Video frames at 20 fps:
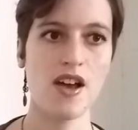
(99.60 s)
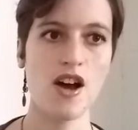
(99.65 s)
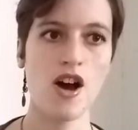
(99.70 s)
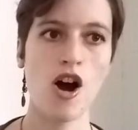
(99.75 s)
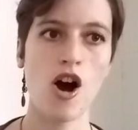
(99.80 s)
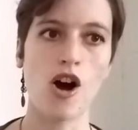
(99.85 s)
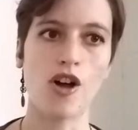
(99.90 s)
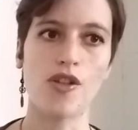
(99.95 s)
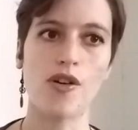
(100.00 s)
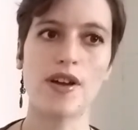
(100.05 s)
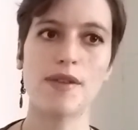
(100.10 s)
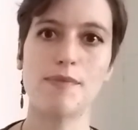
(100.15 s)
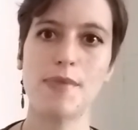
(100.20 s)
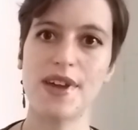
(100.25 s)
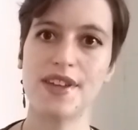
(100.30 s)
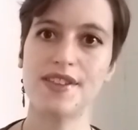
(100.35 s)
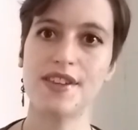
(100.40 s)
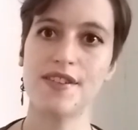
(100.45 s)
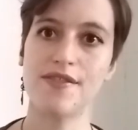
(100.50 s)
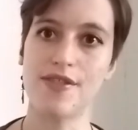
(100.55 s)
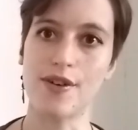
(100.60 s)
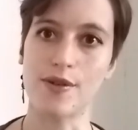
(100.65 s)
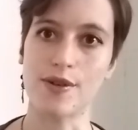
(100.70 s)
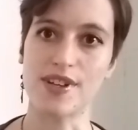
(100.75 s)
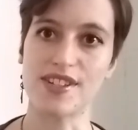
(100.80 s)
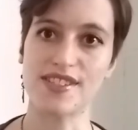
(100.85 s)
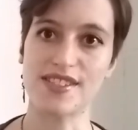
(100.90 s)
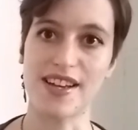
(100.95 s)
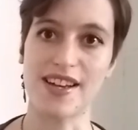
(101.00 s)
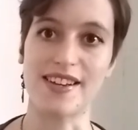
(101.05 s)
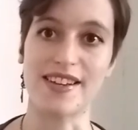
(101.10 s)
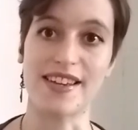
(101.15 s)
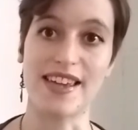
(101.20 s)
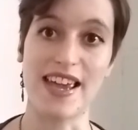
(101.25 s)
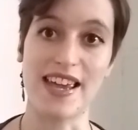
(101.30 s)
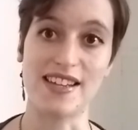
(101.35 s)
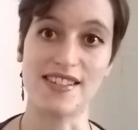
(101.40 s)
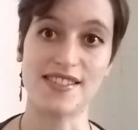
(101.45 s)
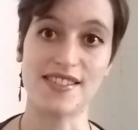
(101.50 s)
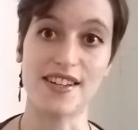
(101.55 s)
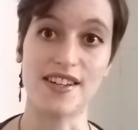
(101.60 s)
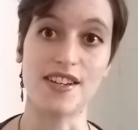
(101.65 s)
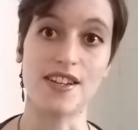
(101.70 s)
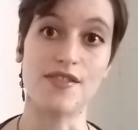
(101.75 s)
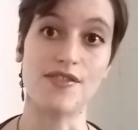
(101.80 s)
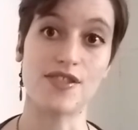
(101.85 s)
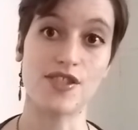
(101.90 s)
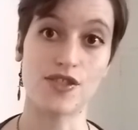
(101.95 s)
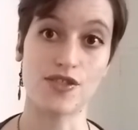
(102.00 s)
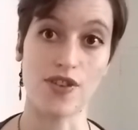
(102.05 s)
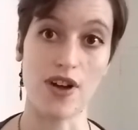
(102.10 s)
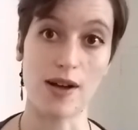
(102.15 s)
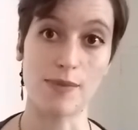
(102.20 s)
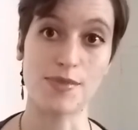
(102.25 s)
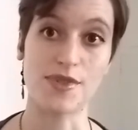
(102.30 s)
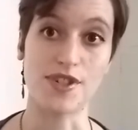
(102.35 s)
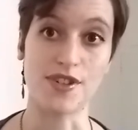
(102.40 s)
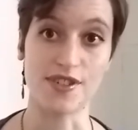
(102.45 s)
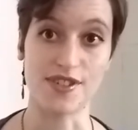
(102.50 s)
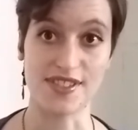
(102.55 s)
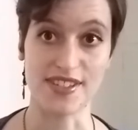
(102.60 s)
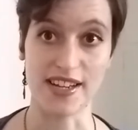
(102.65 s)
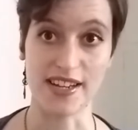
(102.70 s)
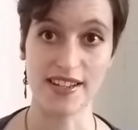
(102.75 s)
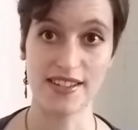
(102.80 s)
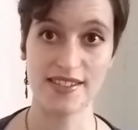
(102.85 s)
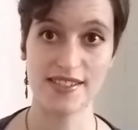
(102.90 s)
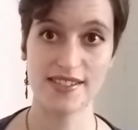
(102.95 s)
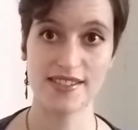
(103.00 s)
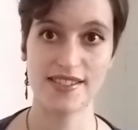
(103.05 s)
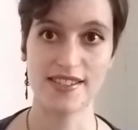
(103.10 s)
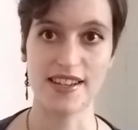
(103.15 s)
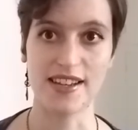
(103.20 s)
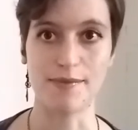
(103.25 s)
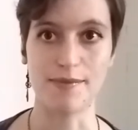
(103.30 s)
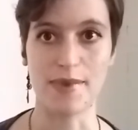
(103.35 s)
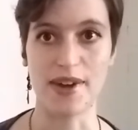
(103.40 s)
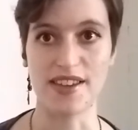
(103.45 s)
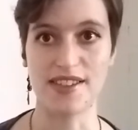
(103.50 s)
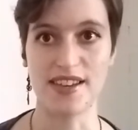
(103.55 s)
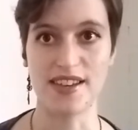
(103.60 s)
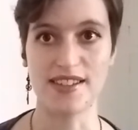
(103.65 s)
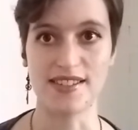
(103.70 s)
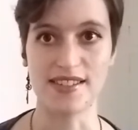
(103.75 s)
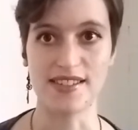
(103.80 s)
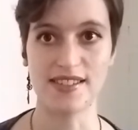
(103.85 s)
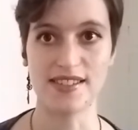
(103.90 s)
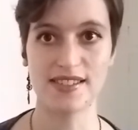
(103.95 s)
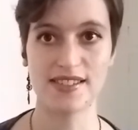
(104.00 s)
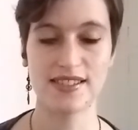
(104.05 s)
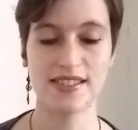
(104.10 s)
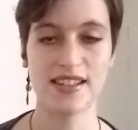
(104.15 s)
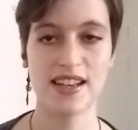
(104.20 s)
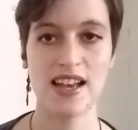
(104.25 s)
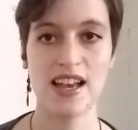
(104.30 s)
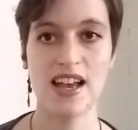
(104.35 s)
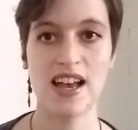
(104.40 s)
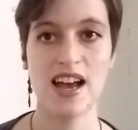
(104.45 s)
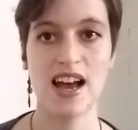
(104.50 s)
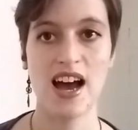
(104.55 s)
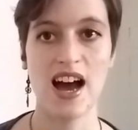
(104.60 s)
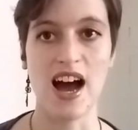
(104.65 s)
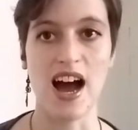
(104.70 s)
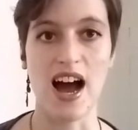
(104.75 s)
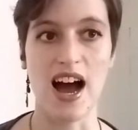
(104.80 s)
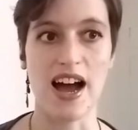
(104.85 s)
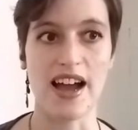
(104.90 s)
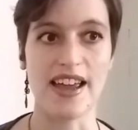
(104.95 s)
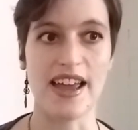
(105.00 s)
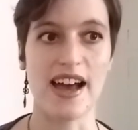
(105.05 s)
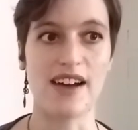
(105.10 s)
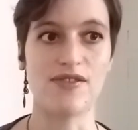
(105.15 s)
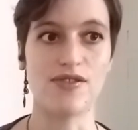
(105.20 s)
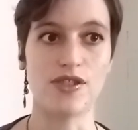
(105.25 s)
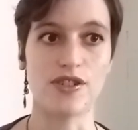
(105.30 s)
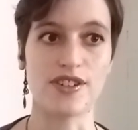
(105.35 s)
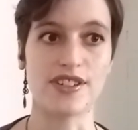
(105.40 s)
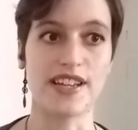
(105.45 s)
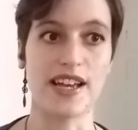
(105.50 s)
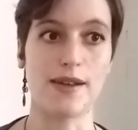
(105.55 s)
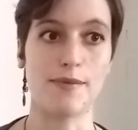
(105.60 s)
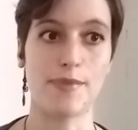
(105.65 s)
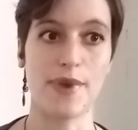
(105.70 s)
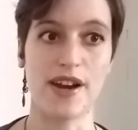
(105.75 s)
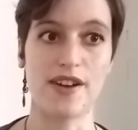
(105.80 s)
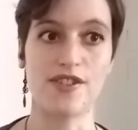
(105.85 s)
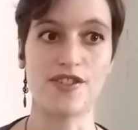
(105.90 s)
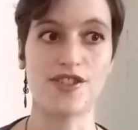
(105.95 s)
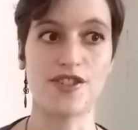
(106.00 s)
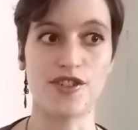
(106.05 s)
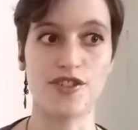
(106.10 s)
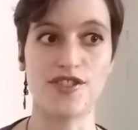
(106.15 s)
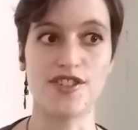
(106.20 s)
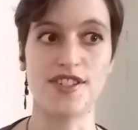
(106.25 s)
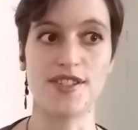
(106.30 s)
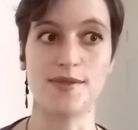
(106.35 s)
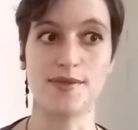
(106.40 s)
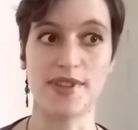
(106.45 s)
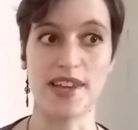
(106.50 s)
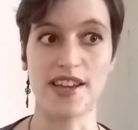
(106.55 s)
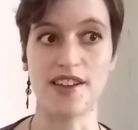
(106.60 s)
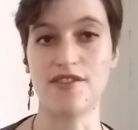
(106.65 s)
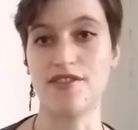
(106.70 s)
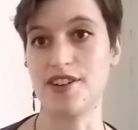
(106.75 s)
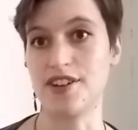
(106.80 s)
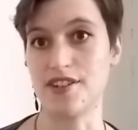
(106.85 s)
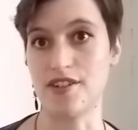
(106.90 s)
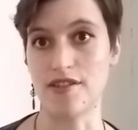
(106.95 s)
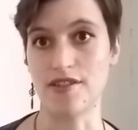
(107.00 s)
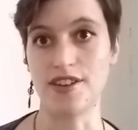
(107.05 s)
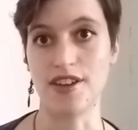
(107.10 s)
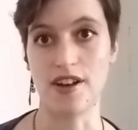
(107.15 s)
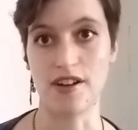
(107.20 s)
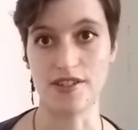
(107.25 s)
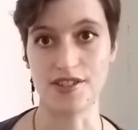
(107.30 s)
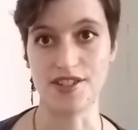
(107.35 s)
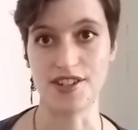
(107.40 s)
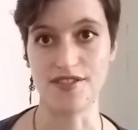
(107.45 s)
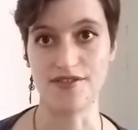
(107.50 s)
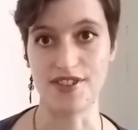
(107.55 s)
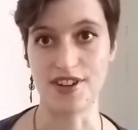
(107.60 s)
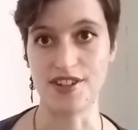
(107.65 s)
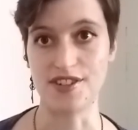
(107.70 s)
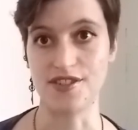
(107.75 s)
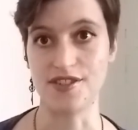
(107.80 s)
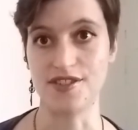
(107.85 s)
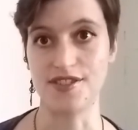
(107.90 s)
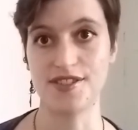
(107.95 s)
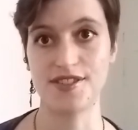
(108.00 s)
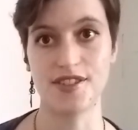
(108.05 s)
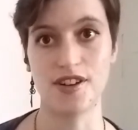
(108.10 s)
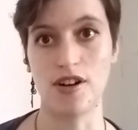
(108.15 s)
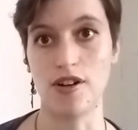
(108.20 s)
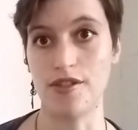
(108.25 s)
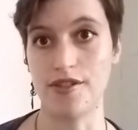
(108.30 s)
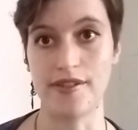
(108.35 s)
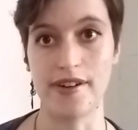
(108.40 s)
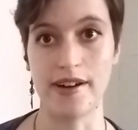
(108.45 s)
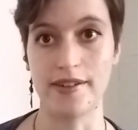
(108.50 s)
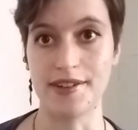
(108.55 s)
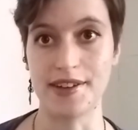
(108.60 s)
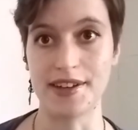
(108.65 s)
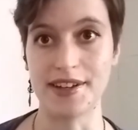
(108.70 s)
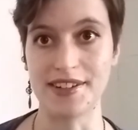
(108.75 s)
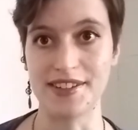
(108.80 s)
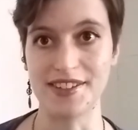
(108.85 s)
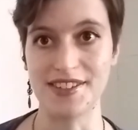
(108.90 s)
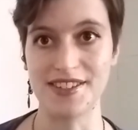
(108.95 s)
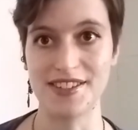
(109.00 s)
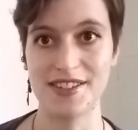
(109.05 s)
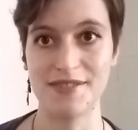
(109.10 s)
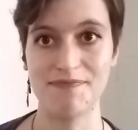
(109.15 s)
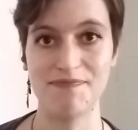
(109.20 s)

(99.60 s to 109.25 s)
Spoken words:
Although I mainly focus on a case study of Shropshire sites in my thesis, I have looked at parish churches with anchoritic archaeology features all throughout England.